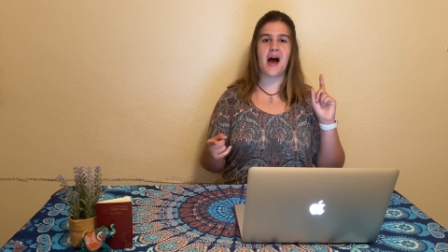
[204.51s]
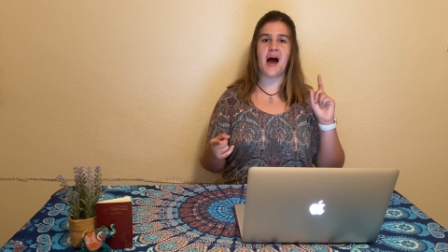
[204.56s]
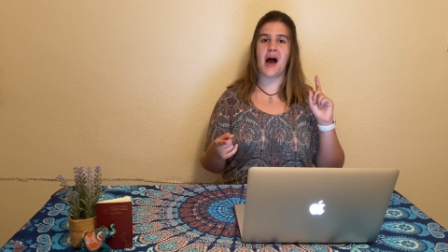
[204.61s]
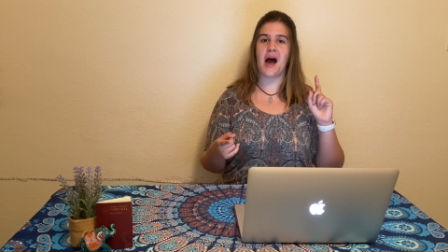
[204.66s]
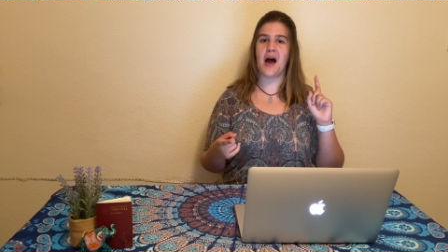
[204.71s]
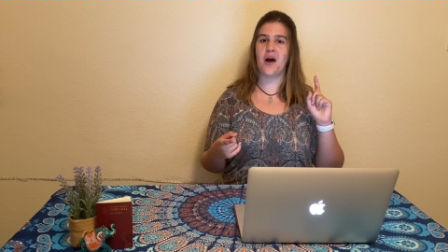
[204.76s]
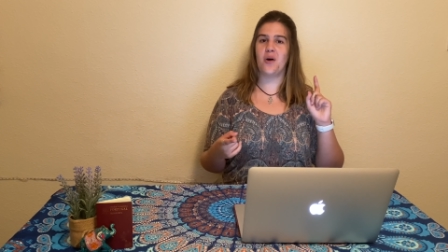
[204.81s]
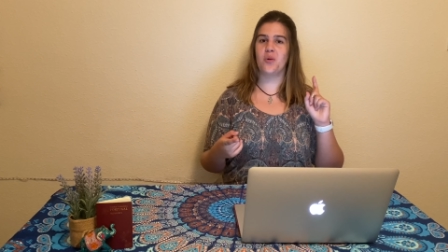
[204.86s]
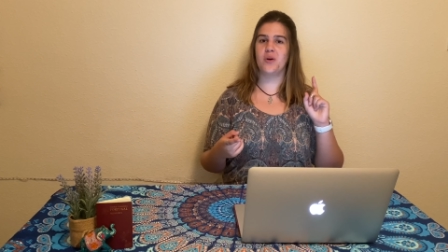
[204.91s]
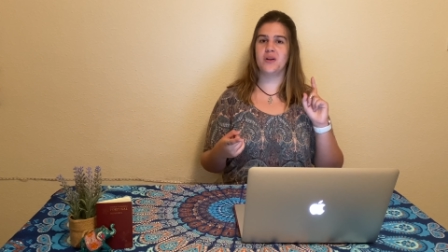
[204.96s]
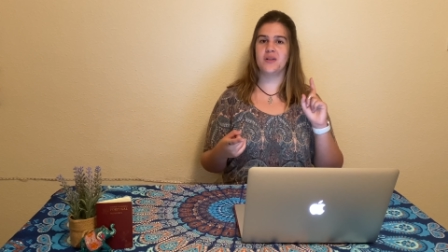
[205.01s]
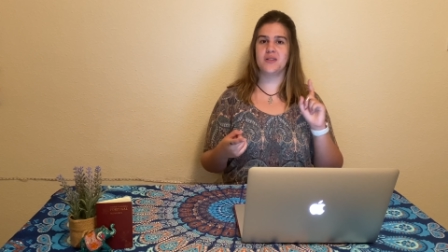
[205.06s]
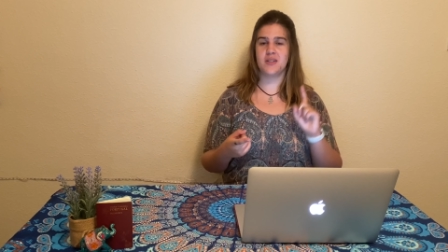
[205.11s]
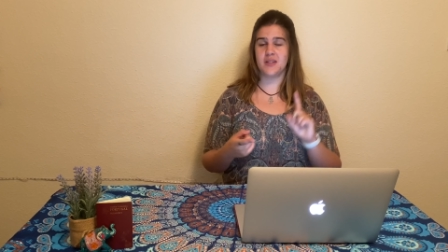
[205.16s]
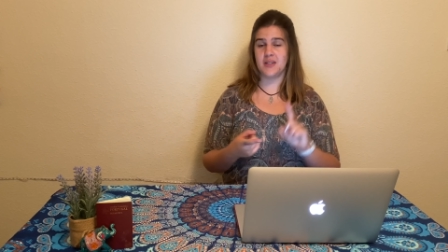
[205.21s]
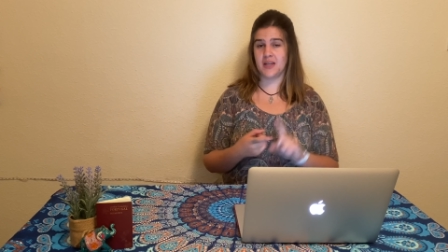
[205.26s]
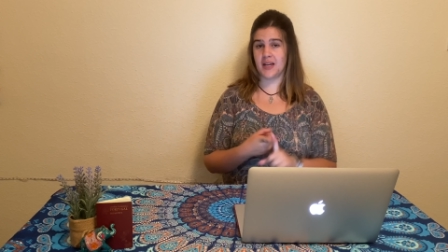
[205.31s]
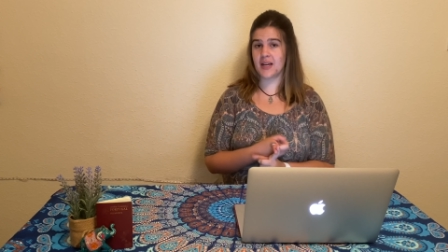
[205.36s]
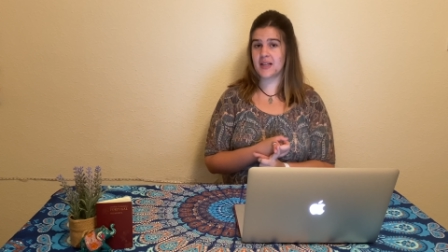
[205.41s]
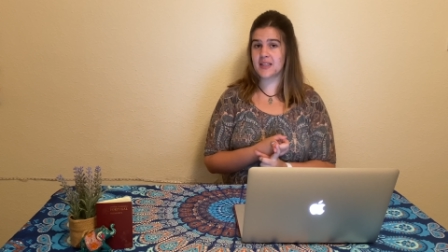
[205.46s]
I was
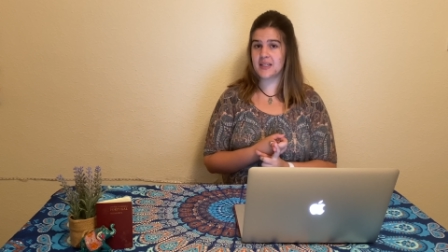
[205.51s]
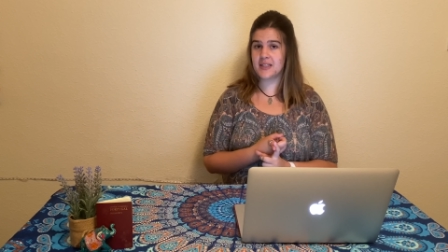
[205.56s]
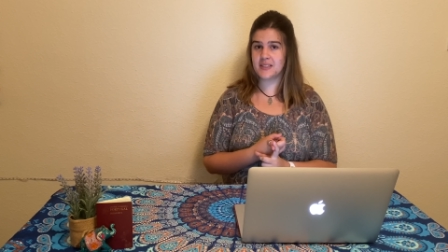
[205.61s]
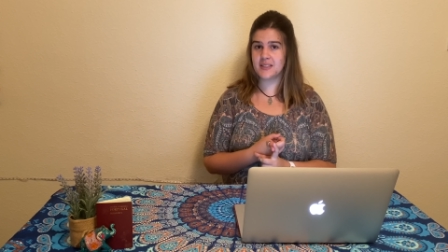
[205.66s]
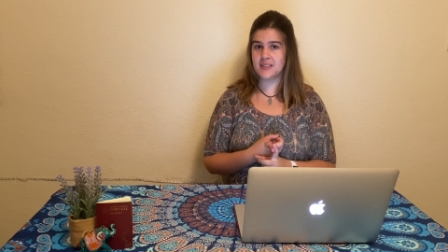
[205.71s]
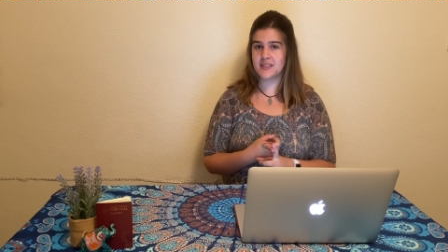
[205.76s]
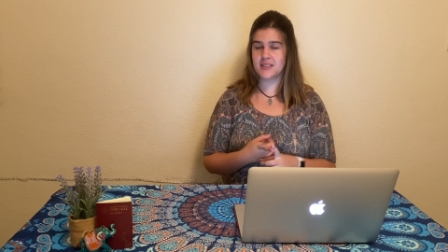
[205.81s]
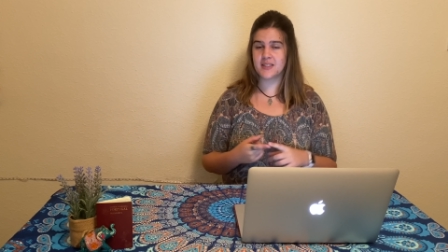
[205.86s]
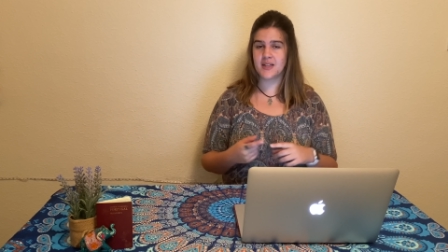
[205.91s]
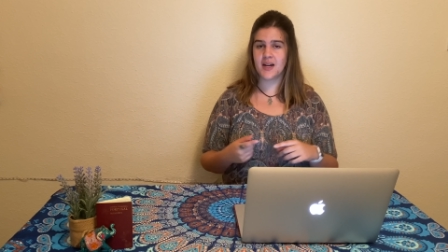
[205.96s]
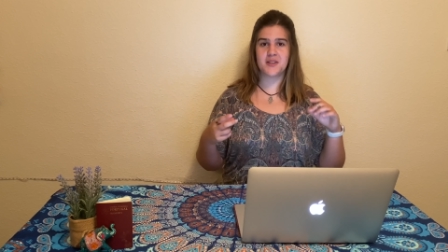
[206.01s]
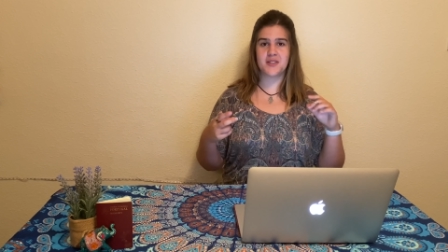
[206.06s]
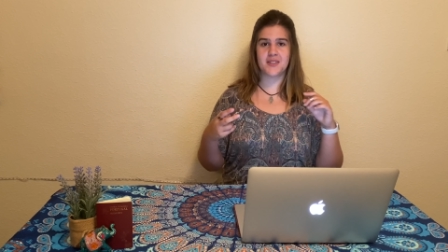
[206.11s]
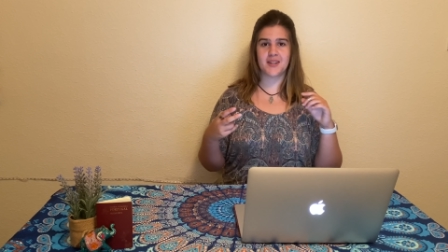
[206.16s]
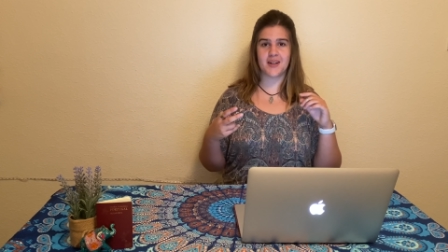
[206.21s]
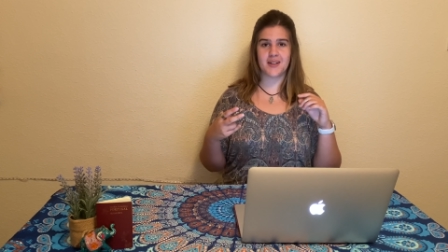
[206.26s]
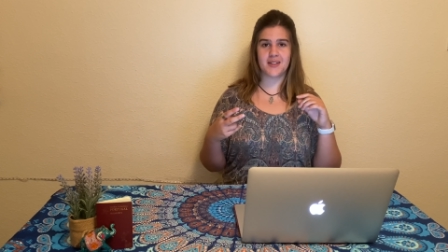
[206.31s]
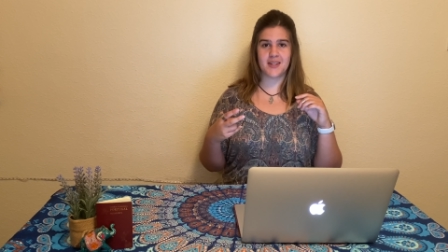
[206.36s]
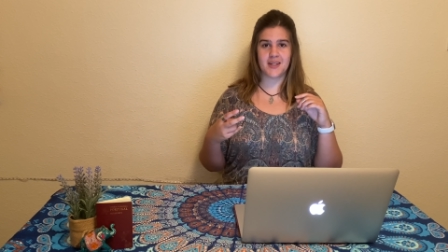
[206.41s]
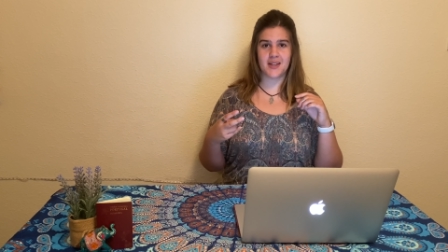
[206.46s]
in England
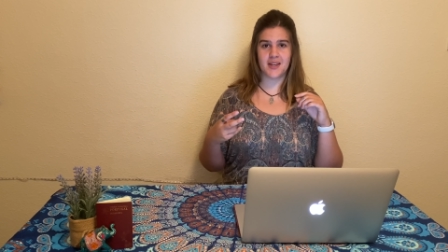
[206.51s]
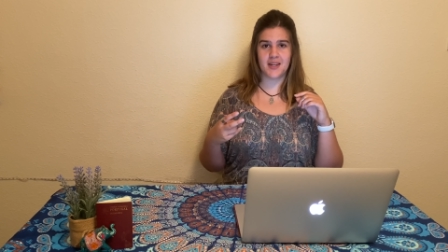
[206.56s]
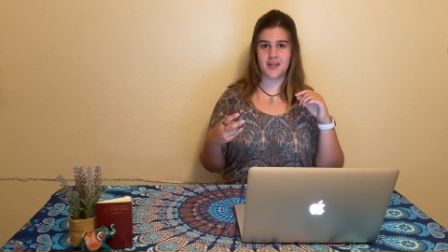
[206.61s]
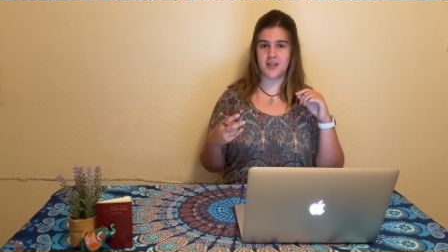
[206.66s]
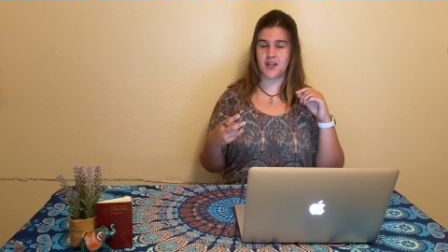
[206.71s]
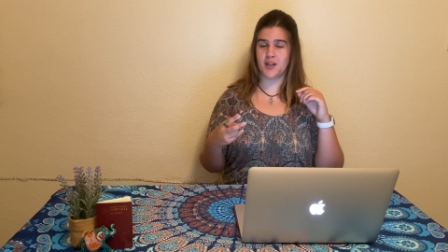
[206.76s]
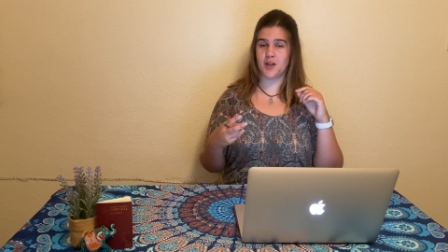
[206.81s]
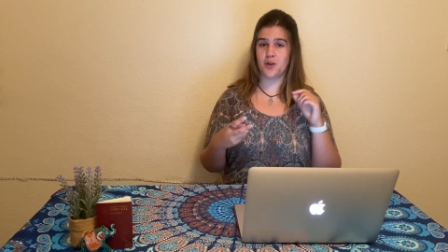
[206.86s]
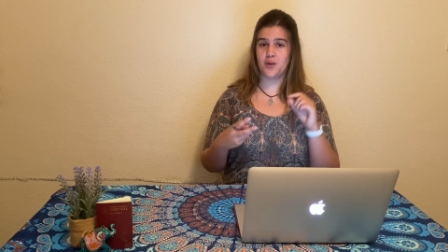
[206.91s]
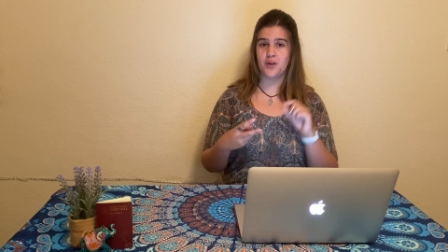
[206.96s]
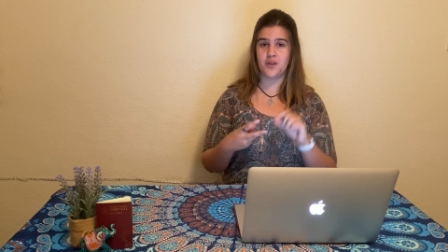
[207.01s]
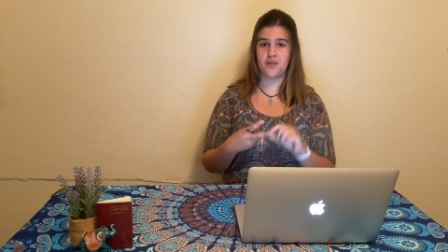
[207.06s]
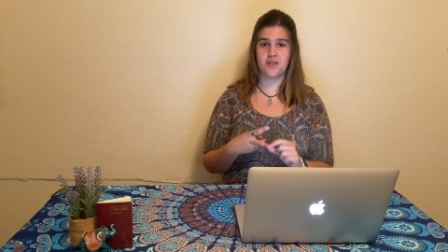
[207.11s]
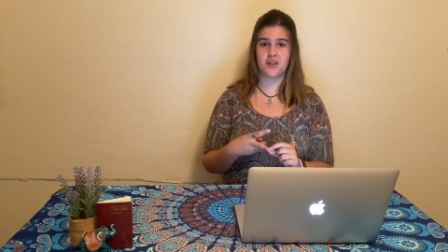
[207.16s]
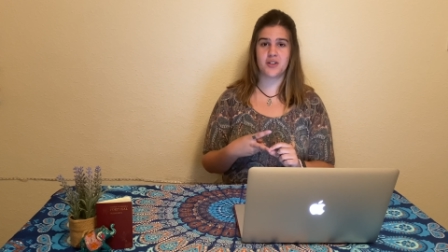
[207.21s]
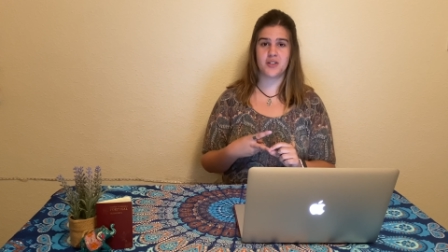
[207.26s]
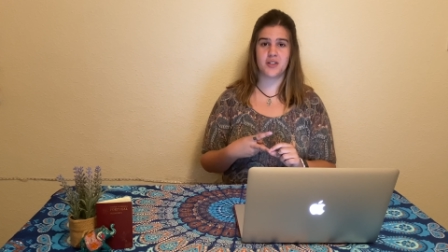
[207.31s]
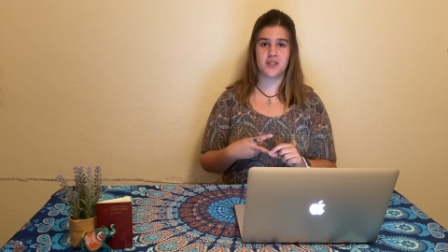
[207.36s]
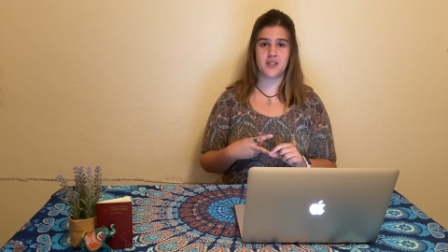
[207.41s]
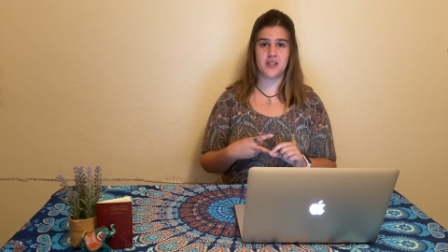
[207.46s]
studying in the
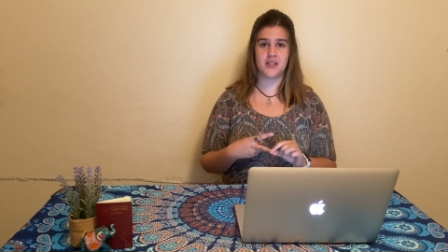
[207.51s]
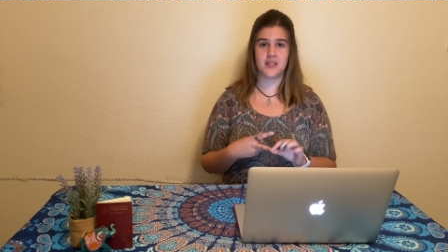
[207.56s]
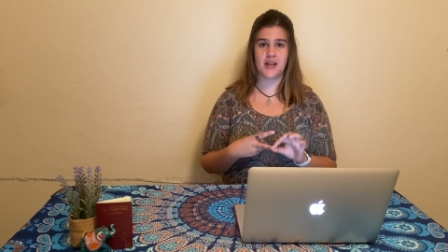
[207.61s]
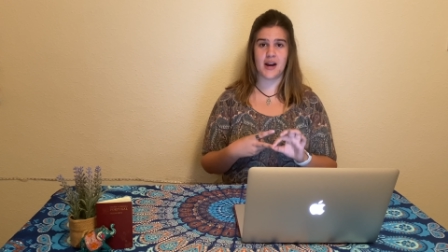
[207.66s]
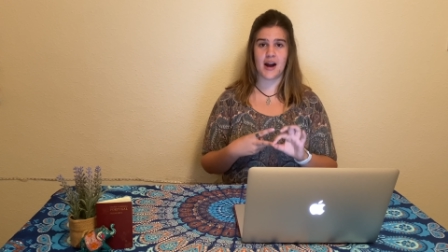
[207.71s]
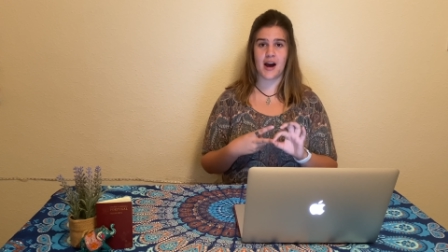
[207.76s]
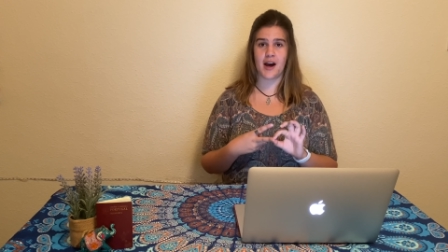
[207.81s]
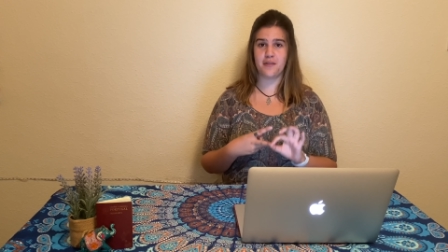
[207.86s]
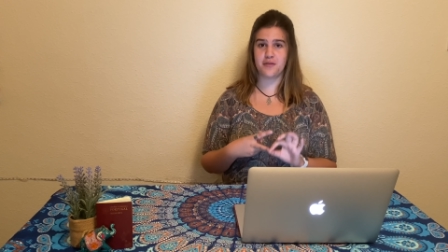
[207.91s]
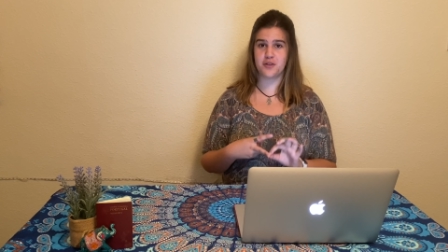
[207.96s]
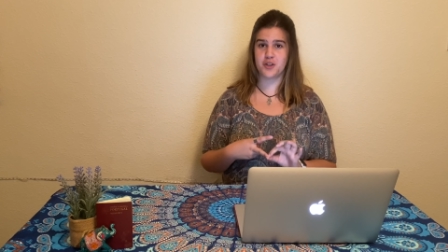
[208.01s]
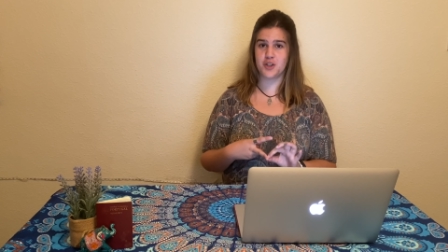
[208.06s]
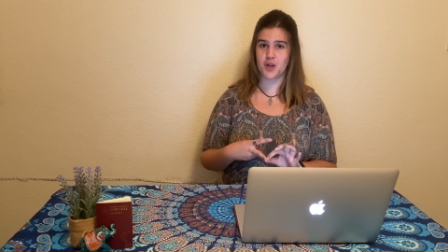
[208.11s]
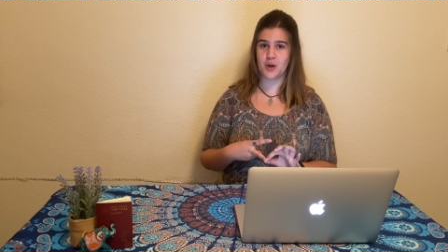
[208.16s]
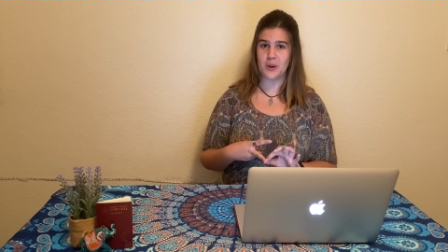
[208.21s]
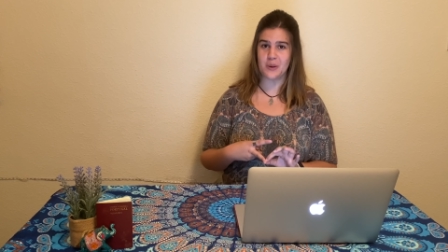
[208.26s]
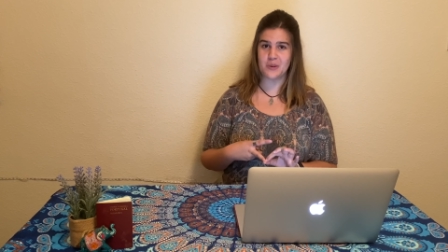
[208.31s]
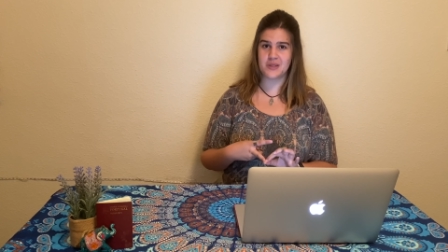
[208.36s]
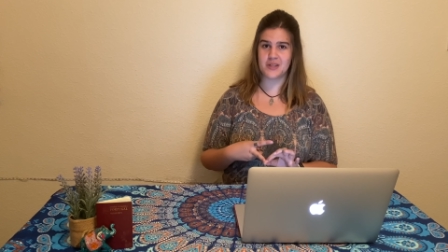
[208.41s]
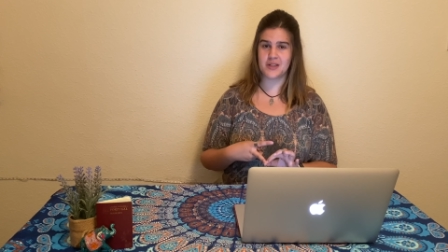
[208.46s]
university that I've
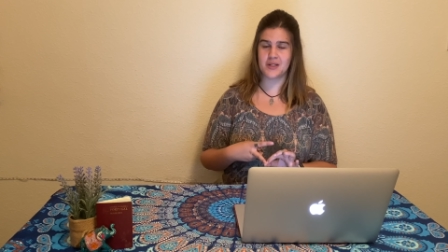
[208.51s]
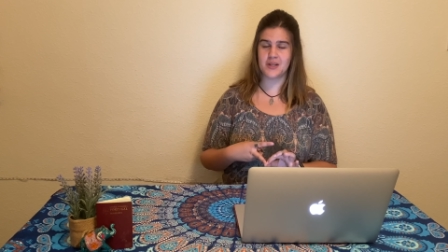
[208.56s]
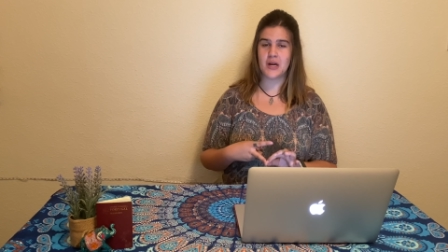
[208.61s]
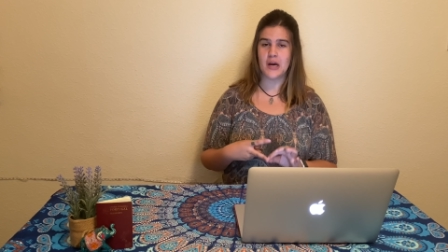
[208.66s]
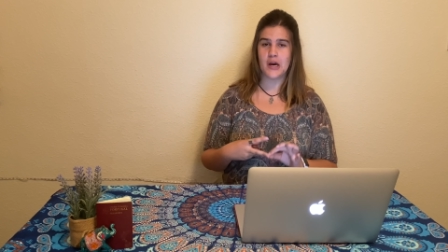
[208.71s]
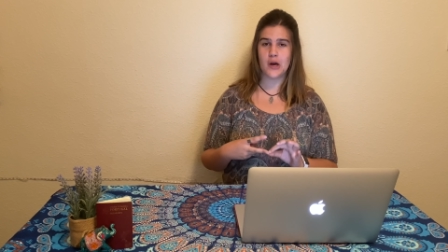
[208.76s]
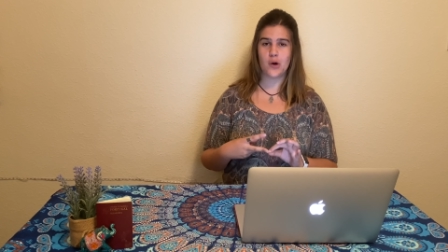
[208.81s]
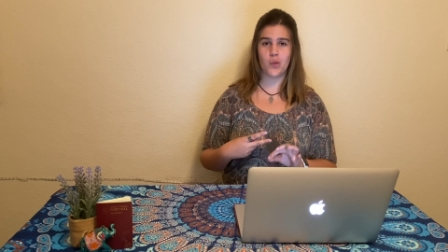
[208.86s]
chosen